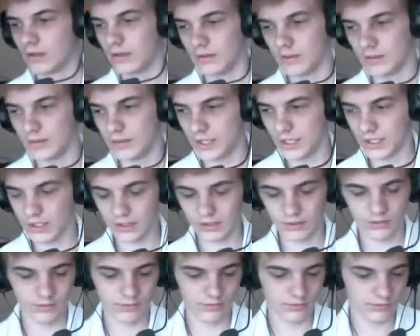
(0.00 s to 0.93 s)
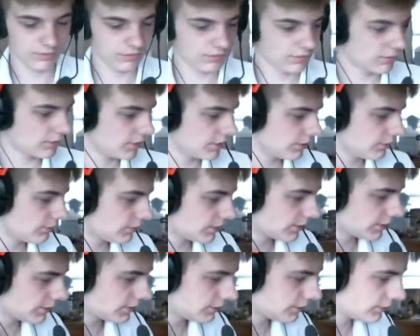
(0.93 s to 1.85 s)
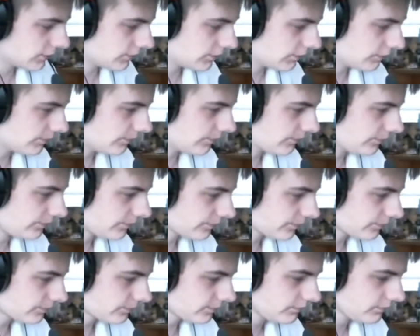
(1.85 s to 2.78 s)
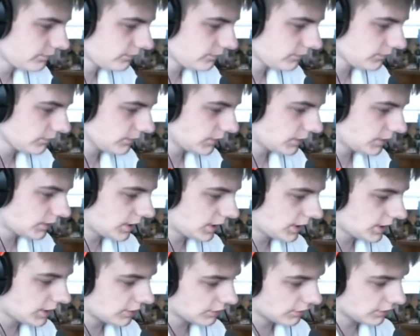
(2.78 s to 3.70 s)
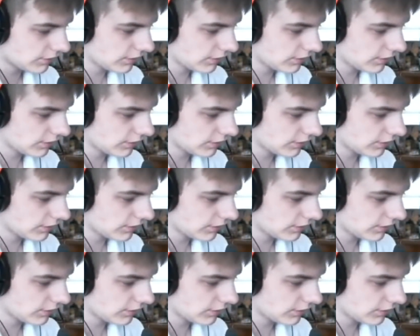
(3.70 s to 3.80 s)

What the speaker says: Then you're going to want to take your